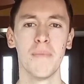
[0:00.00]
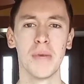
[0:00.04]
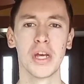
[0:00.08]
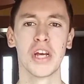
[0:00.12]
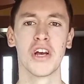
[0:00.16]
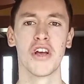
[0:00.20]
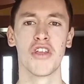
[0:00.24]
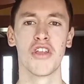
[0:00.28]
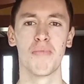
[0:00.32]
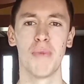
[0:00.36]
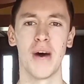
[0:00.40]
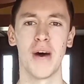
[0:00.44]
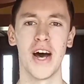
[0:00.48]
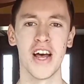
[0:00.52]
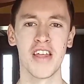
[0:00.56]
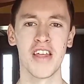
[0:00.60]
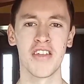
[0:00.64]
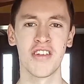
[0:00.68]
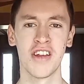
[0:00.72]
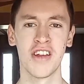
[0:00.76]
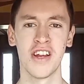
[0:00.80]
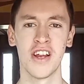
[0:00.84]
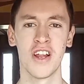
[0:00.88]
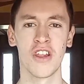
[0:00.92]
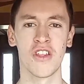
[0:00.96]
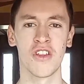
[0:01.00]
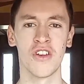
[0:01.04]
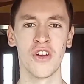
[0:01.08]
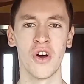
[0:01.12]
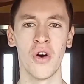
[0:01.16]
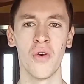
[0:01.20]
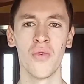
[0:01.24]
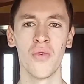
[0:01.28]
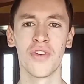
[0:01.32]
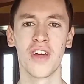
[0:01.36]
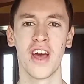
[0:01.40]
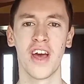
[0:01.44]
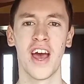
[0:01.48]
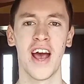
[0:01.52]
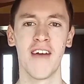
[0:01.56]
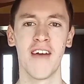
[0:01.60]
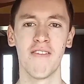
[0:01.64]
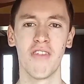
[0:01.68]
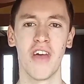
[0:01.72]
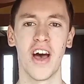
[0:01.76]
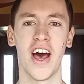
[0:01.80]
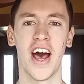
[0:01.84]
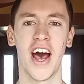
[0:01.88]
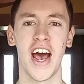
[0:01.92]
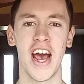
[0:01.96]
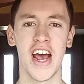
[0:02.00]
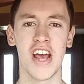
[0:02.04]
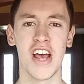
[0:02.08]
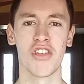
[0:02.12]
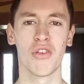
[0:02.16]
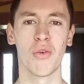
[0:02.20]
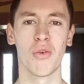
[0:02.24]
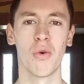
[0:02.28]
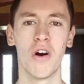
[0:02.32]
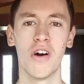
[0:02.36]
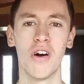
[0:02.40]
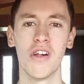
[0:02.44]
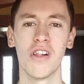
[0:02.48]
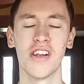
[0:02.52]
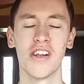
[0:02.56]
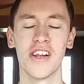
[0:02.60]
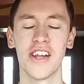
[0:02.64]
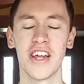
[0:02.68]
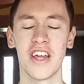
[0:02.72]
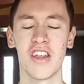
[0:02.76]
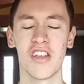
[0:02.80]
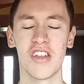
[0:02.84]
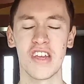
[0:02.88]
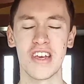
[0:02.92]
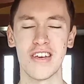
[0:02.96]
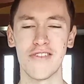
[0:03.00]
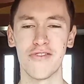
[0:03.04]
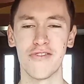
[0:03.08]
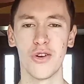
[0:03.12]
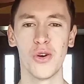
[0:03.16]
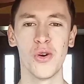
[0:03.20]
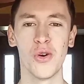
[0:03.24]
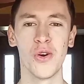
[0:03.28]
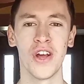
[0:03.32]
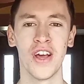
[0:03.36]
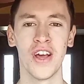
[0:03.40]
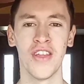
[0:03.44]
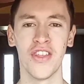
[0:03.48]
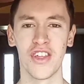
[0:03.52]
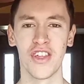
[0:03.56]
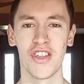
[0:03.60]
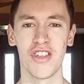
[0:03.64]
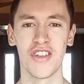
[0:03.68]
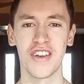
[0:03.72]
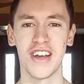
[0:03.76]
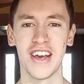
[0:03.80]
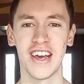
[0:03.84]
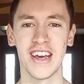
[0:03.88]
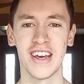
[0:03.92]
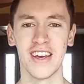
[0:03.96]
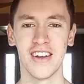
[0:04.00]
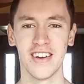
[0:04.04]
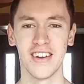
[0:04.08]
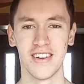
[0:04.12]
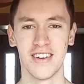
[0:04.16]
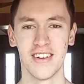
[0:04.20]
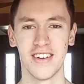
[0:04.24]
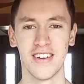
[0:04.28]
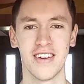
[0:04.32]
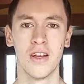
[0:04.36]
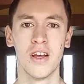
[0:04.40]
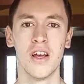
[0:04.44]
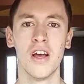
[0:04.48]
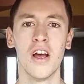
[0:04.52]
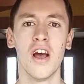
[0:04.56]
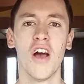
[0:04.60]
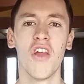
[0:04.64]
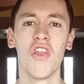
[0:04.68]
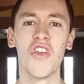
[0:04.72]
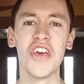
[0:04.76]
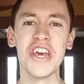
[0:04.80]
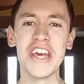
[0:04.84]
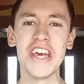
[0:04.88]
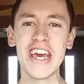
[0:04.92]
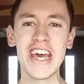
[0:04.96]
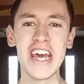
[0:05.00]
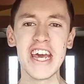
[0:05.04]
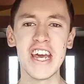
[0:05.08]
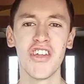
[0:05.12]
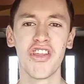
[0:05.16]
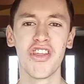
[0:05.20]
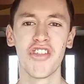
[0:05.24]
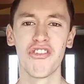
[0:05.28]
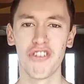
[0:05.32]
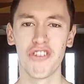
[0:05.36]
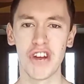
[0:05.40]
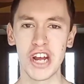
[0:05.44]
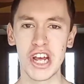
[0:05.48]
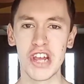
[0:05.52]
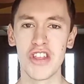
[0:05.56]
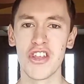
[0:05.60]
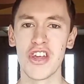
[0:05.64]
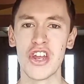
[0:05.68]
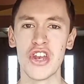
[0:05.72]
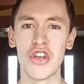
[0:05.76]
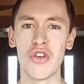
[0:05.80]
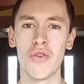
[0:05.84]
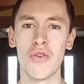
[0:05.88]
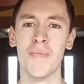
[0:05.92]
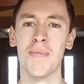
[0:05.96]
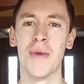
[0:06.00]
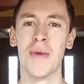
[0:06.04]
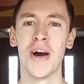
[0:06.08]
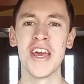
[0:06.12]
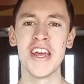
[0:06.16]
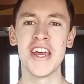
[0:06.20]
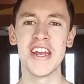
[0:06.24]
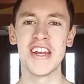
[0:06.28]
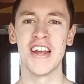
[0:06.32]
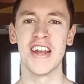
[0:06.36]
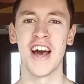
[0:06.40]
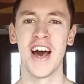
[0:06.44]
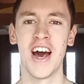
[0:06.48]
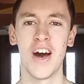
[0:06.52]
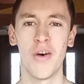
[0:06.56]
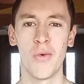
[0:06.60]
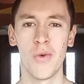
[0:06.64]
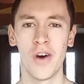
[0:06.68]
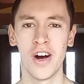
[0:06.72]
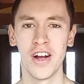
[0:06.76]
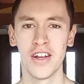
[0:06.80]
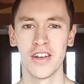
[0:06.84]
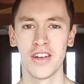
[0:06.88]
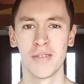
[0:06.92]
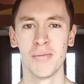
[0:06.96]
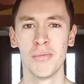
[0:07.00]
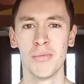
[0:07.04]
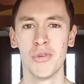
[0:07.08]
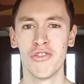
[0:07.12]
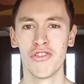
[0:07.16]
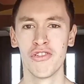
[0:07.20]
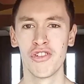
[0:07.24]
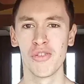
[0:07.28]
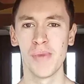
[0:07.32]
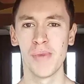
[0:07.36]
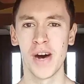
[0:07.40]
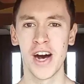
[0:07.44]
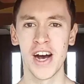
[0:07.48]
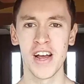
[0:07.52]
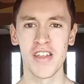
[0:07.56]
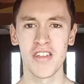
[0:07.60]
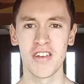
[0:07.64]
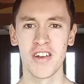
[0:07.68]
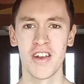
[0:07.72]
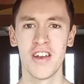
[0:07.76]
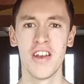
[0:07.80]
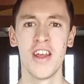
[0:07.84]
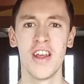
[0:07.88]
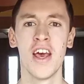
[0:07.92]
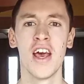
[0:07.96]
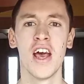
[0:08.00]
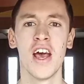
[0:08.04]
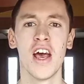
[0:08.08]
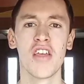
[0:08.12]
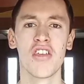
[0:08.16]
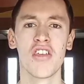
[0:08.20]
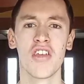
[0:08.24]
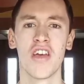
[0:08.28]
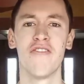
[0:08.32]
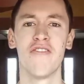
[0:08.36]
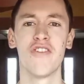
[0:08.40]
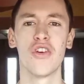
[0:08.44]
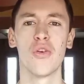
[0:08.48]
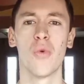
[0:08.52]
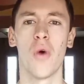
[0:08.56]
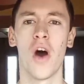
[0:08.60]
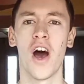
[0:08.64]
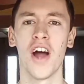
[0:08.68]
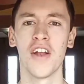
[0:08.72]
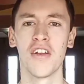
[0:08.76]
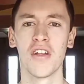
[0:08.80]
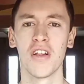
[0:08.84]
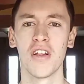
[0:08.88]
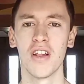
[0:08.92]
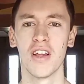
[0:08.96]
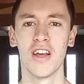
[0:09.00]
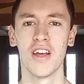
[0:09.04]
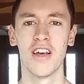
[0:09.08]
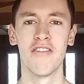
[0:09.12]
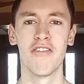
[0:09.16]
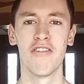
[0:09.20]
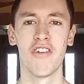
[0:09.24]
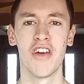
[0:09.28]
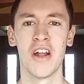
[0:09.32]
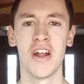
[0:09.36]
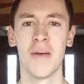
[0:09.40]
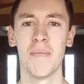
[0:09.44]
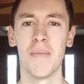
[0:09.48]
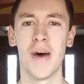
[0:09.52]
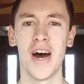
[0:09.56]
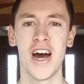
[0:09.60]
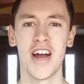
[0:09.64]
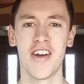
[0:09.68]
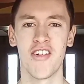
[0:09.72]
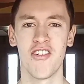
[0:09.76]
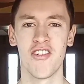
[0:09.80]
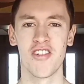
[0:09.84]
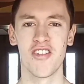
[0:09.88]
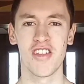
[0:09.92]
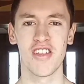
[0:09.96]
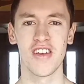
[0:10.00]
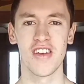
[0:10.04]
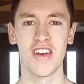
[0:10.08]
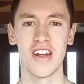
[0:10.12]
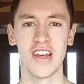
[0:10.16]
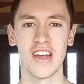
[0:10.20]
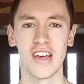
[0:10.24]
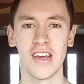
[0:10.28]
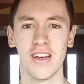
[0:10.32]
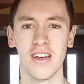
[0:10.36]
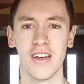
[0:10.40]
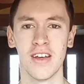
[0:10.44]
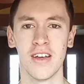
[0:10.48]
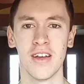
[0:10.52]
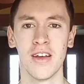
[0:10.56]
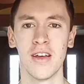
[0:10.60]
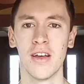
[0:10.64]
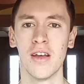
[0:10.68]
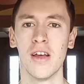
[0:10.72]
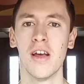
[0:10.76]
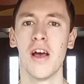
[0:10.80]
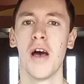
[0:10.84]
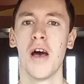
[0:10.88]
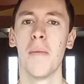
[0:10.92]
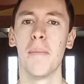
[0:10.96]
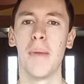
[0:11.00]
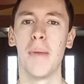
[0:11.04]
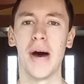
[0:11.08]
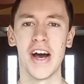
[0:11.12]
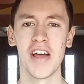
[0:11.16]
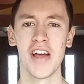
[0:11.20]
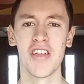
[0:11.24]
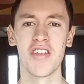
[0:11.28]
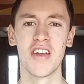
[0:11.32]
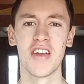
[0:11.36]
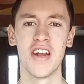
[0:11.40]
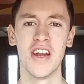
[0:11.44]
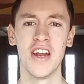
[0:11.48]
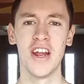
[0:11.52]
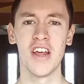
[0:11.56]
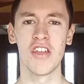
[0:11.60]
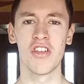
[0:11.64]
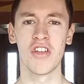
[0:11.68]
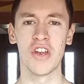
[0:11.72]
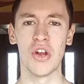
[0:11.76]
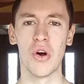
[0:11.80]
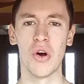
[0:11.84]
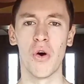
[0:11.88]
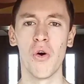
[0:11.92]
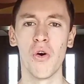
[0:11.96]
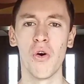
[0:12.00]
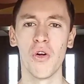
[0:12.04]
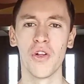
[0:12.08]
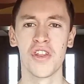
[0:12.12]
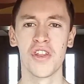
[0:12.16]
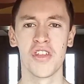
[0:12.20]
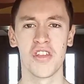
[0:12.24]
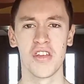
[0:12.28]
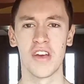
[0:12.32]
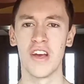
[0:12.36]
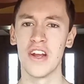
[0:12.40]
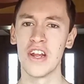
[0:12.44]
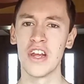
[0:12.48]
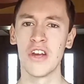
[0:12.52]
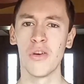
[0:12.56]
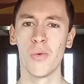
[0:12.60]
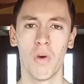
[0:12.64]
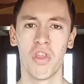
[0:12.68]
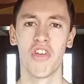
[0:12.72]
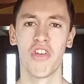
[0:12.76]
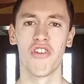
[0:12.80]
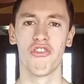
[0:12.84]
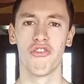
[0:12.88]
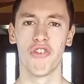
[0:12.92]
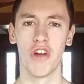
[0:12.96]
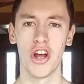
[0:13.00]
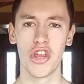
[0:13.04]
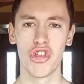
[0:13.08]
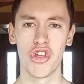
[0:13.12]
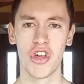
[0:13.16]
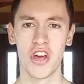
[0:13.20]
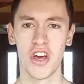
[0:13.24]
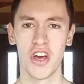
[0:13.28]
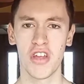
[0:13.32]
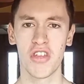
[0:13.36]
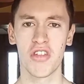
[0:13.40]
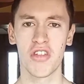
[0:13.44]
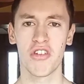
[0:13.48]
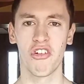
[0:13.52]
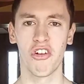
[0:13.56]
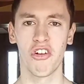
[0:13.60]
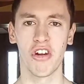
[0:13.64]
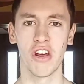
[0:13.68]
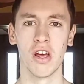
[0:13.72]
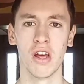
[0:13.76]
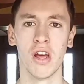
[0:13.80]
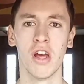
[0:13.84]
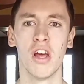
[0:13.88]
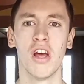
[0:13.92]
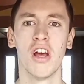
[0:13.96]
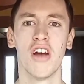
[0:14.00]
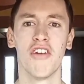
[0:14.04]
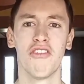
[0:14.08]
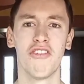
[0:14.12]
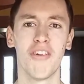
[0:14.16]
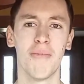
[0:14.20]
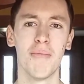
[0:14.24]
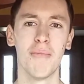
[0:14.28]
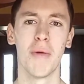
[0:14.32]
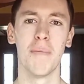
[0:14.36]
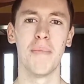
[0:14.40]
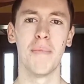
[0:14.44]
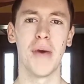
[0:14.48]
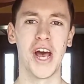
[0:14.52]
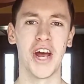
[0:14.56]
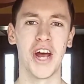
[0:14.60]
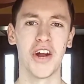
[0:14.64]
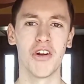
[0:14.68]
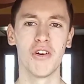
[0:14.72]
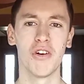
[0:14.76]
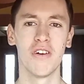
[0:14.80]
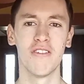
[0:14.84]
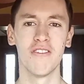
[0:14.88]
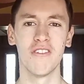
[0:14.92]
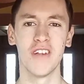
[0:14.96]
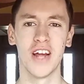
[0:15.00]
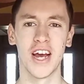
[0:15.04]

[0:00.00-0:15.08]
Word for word: because Boston is known to have the highest quality seafood in the state. The 8th reason you might not want to move to Boston is if you want to live in a modern city. Boston is an old city with a rich history. From the Battle of